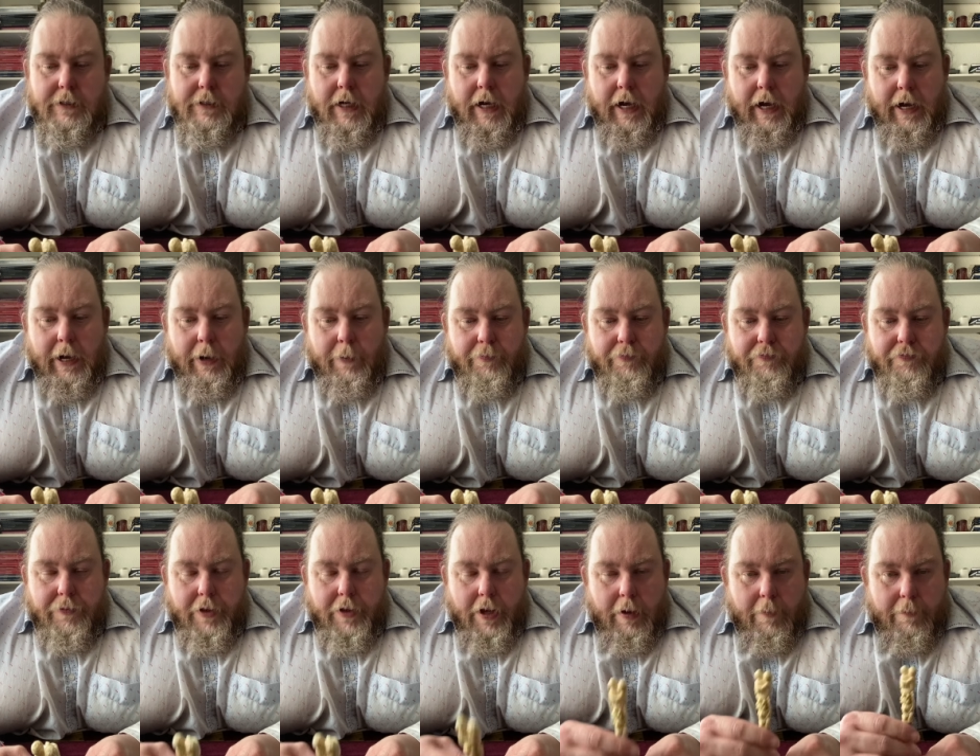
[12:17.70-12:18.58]

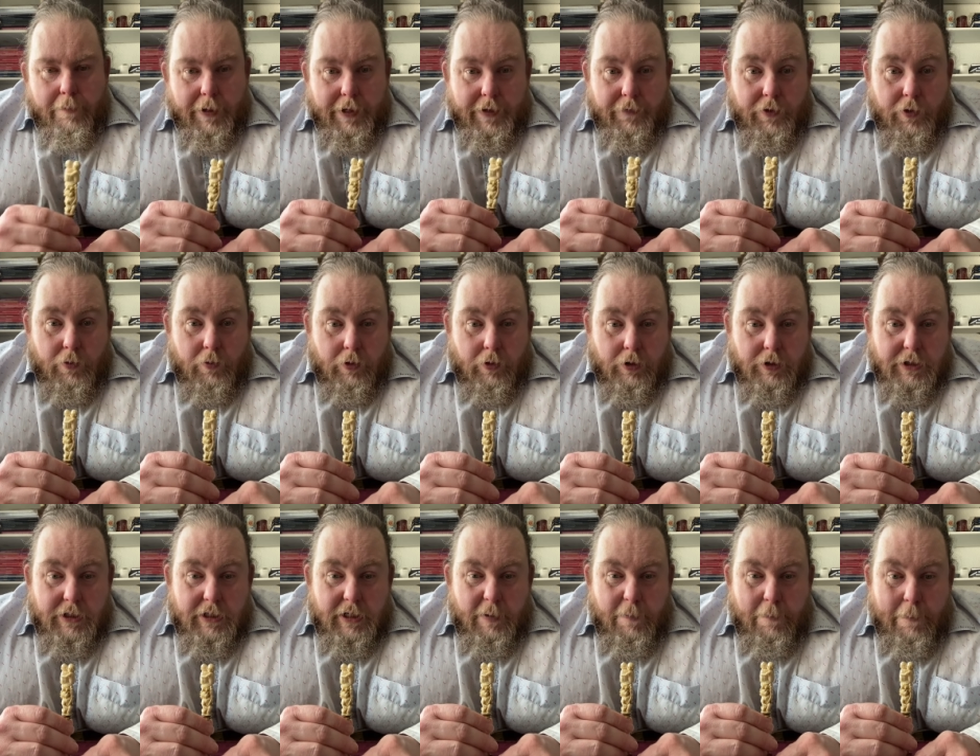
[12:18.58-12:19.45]
But if you
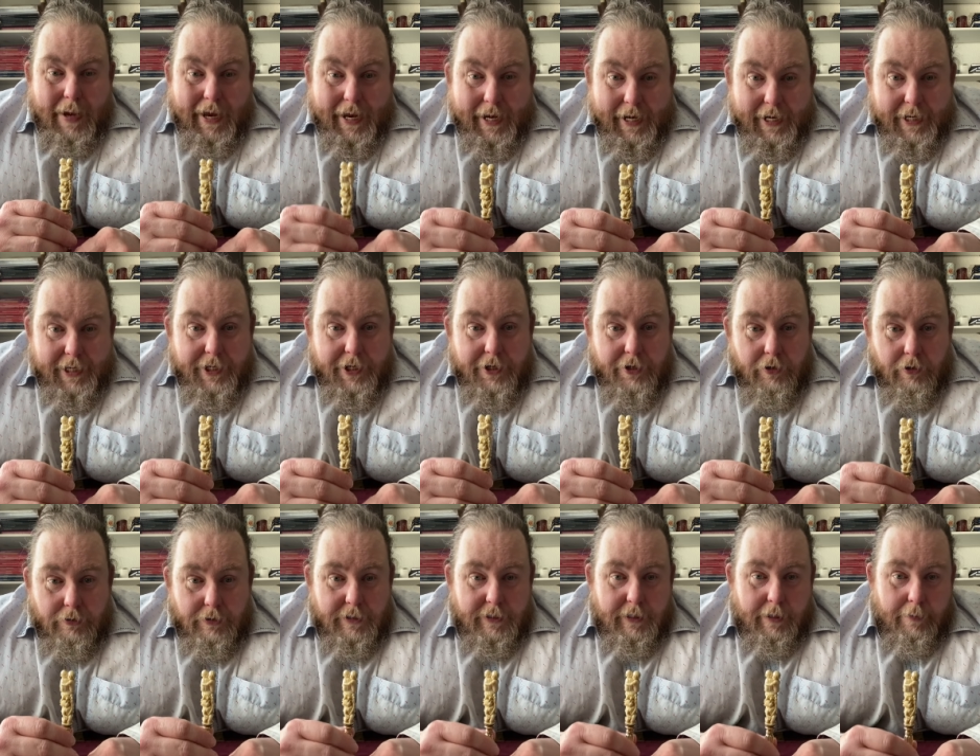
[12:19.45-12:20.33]
want an opinion
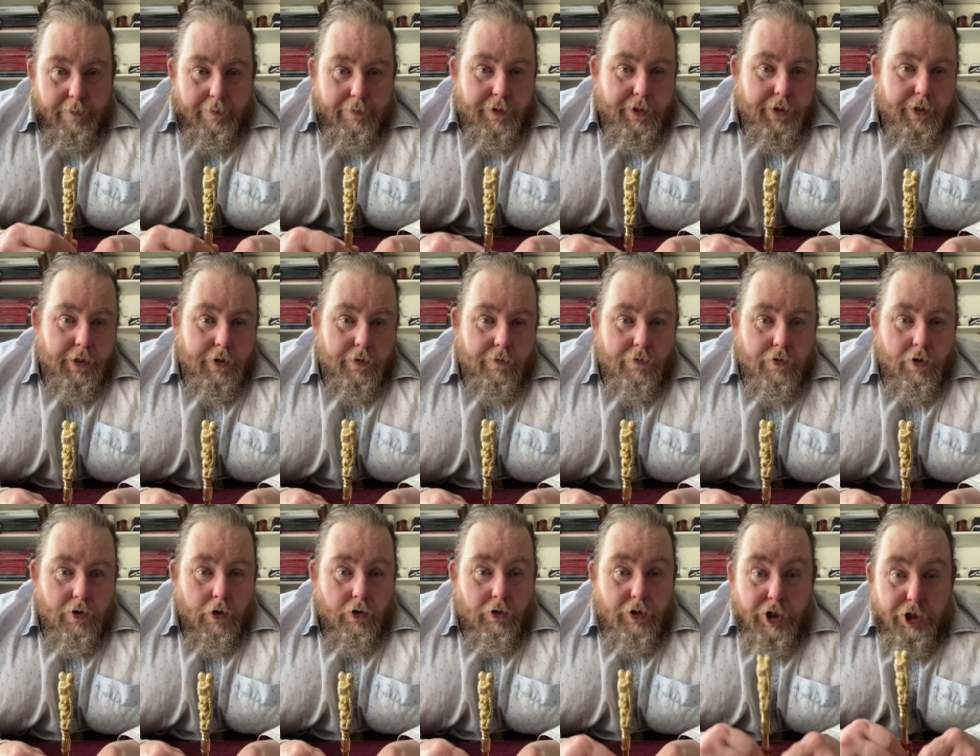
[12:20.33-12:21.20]
on something you've
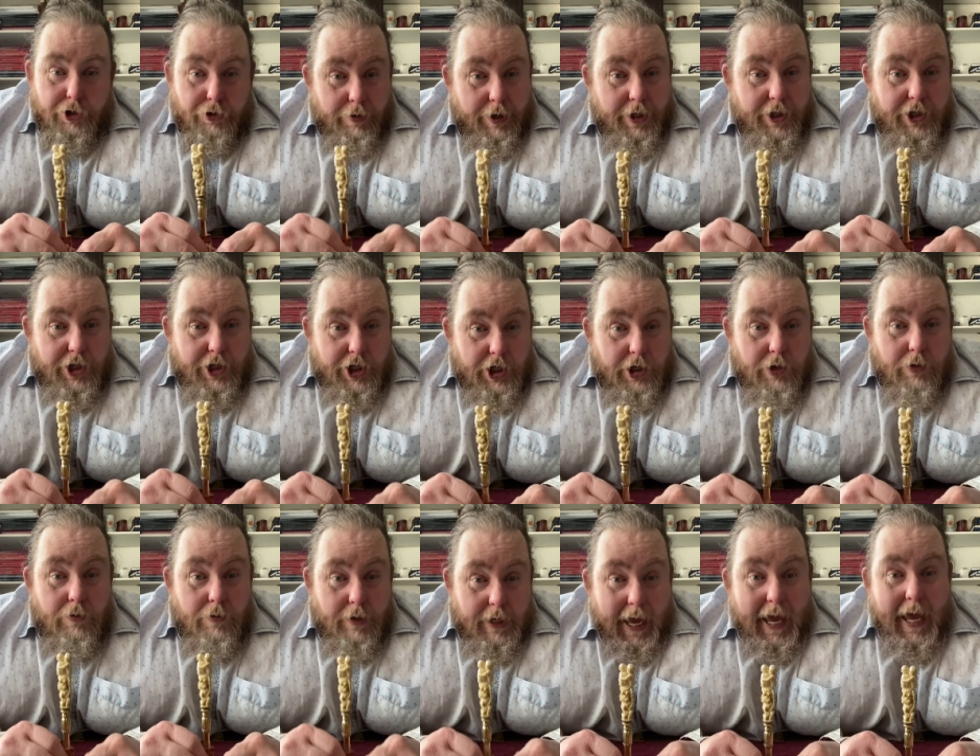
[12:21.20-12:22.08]
got, and you're in the
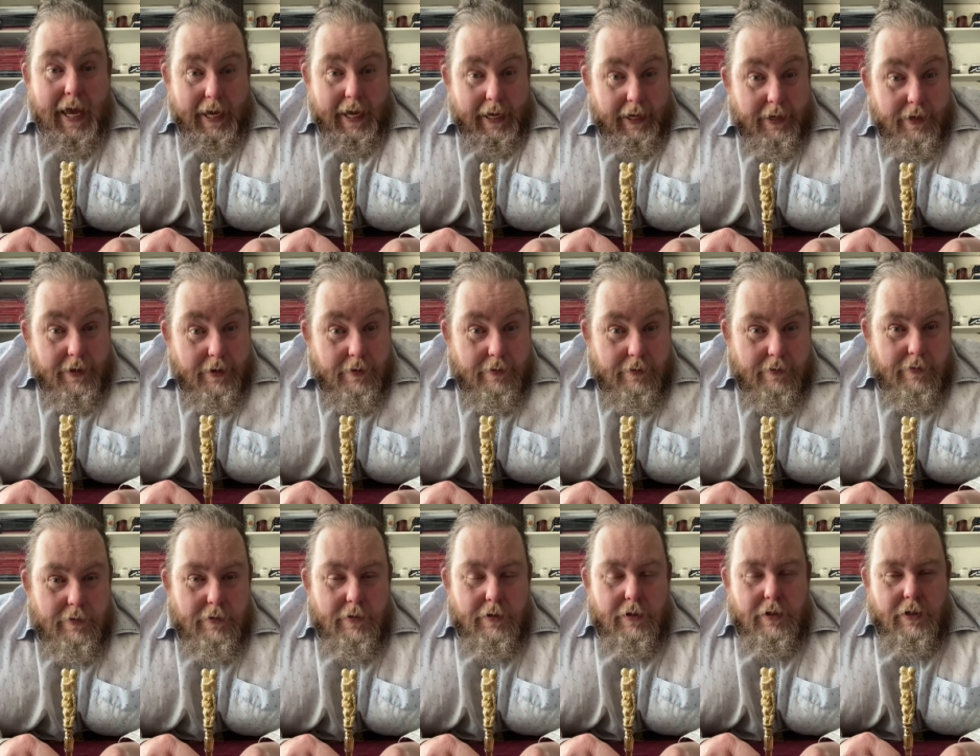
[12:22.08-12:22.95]
UK,
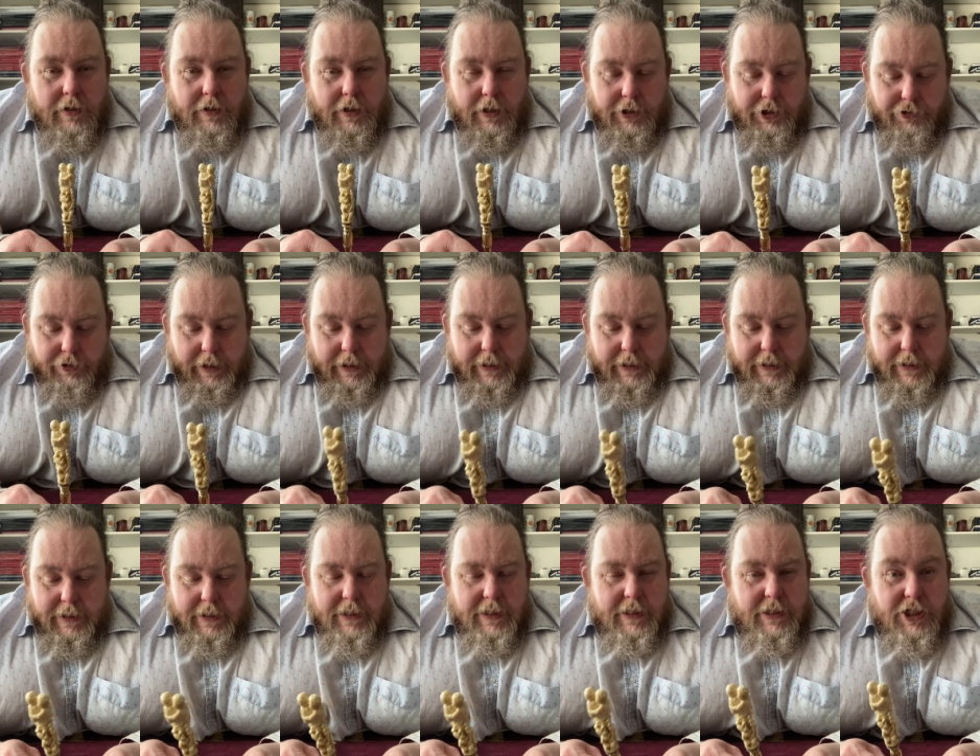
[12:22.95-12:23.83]
and I stress
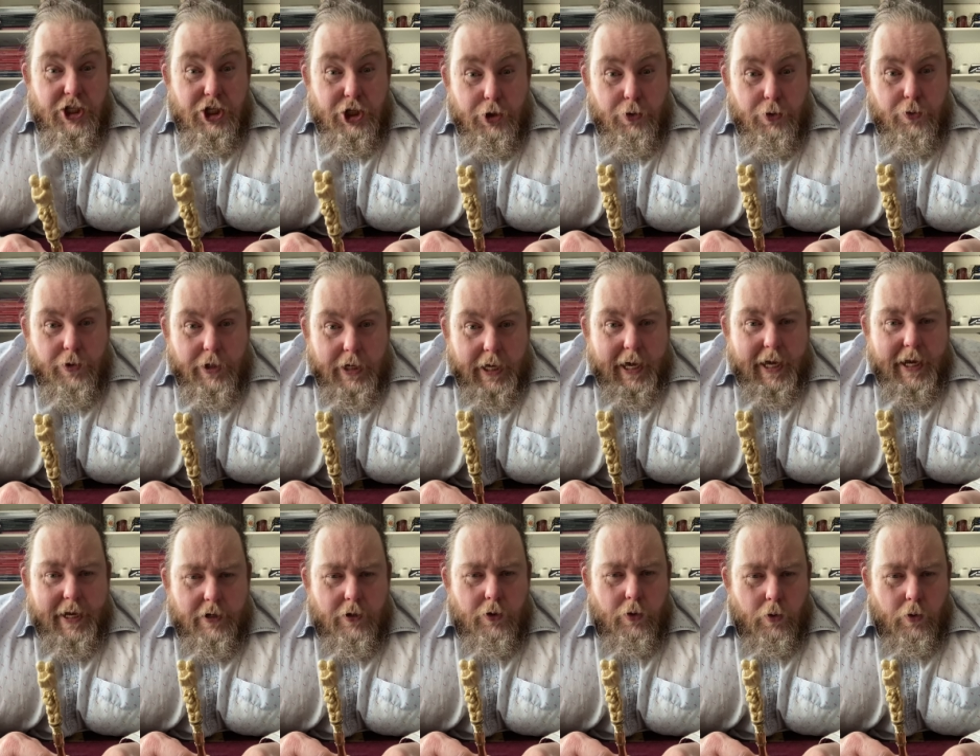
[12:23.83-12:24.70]
this is a
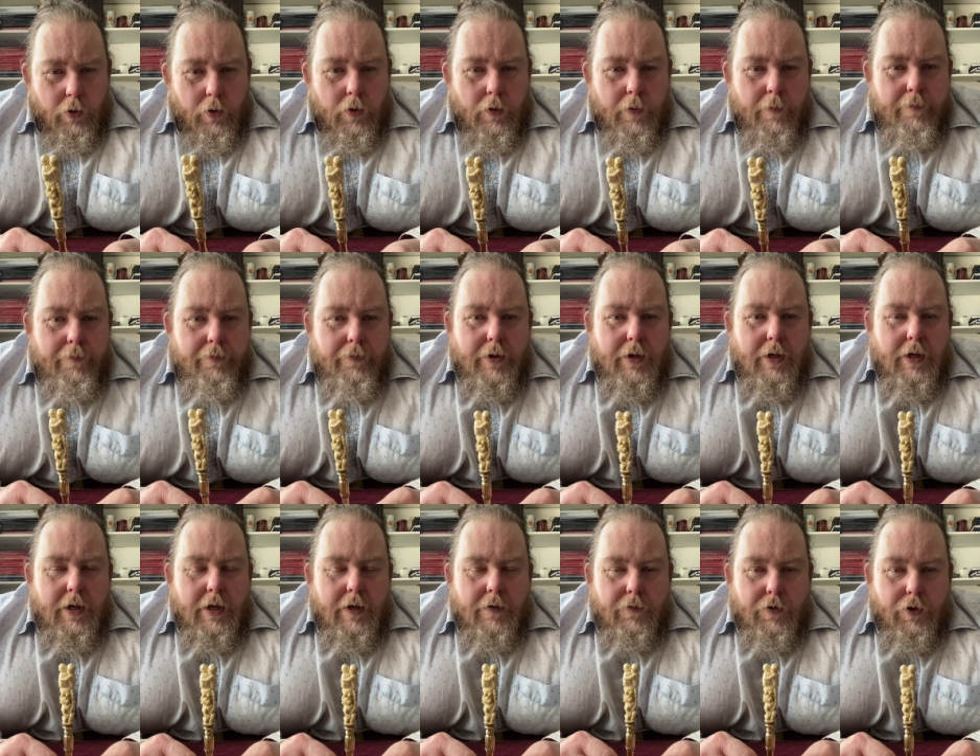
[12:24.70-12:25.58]
UK law,
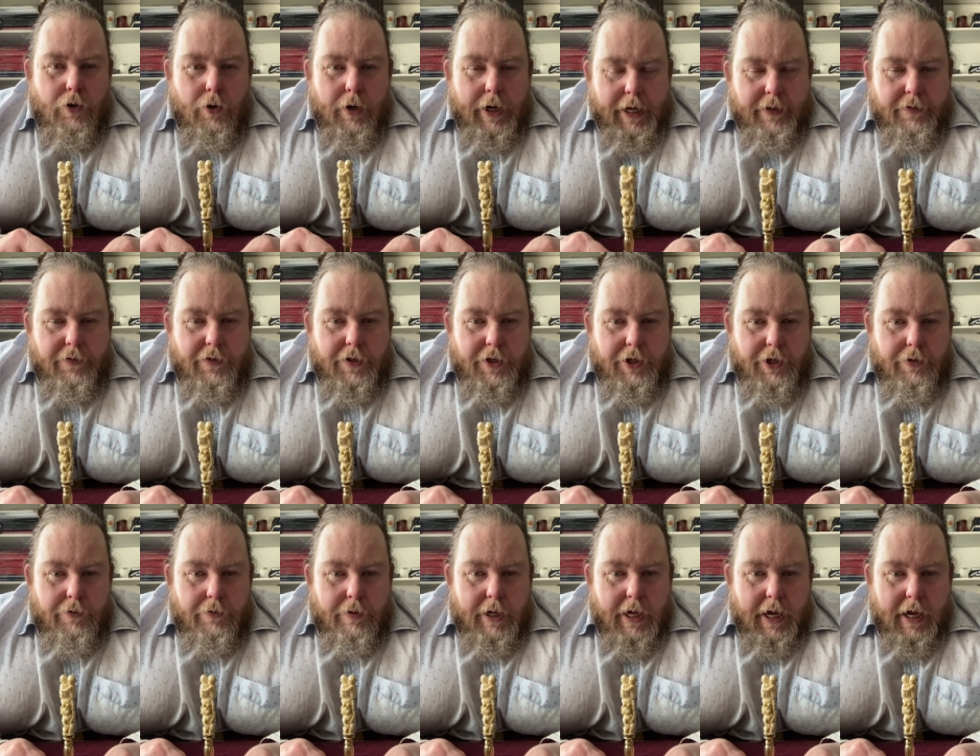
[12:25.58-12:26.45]
if you're in
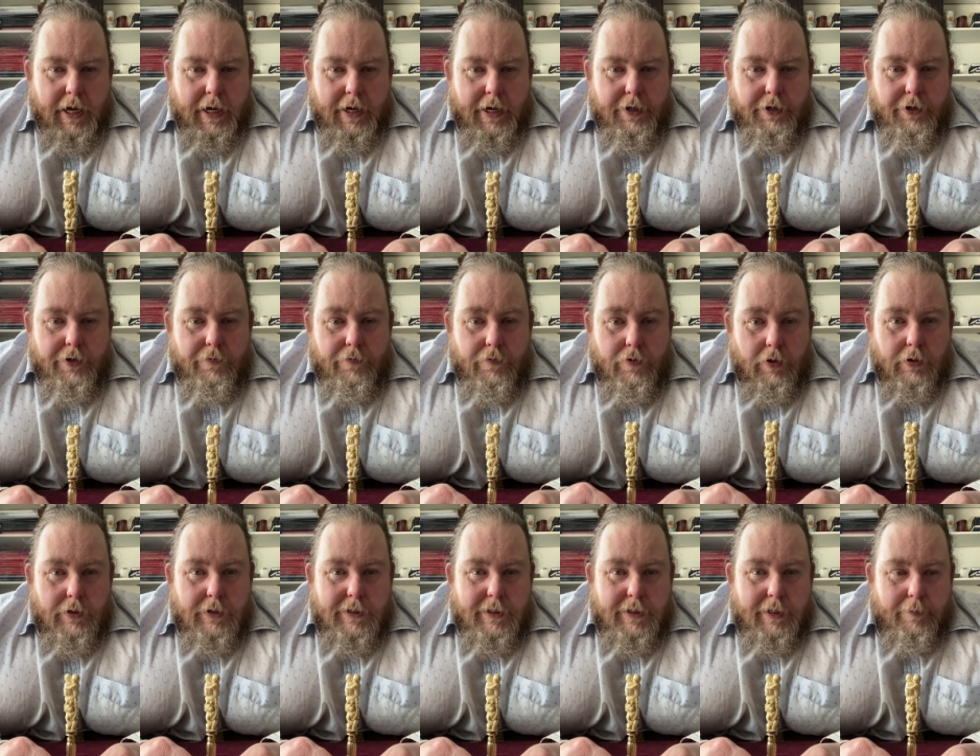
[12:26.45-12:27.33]
the UK and you've
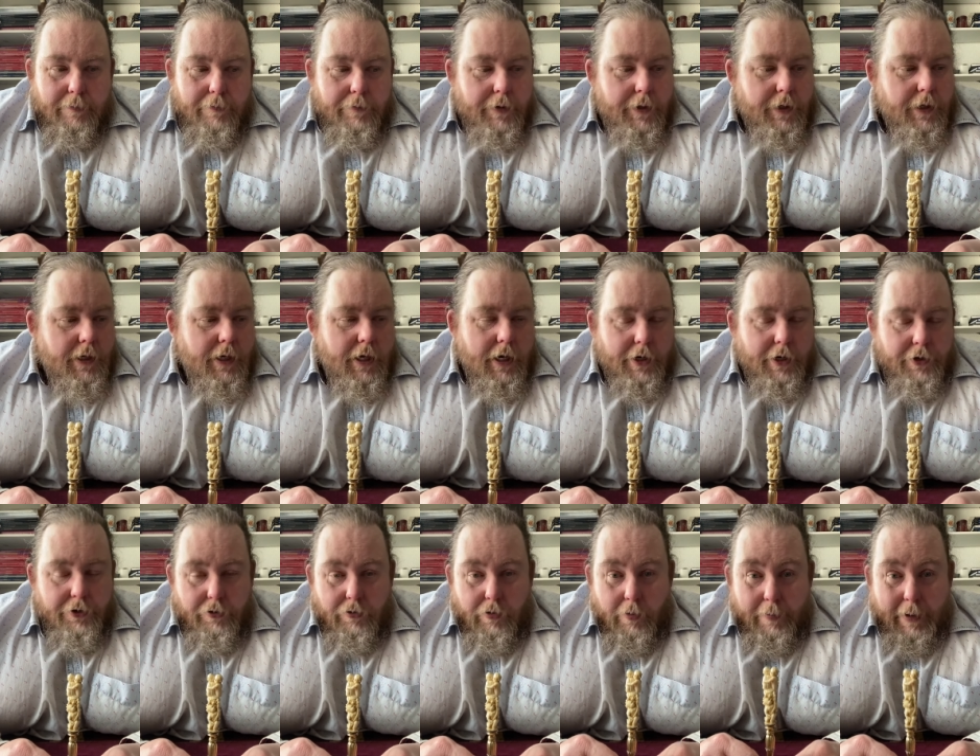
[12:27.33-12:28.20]
got something and
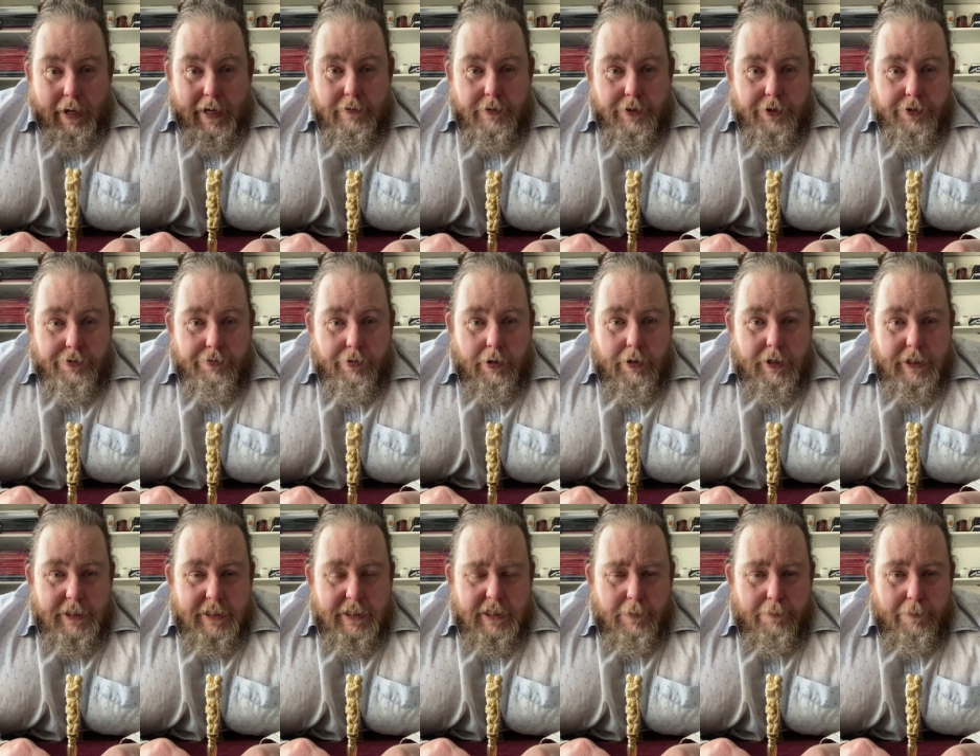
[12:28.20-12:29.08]
you're about to throw
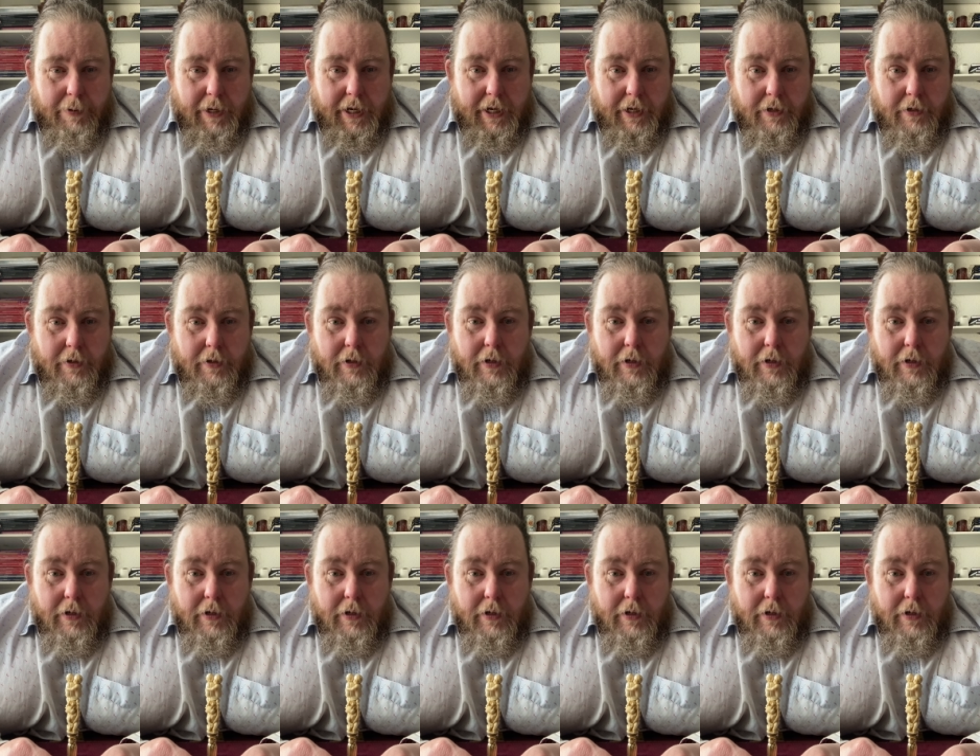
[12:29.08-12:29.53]
it in the bin,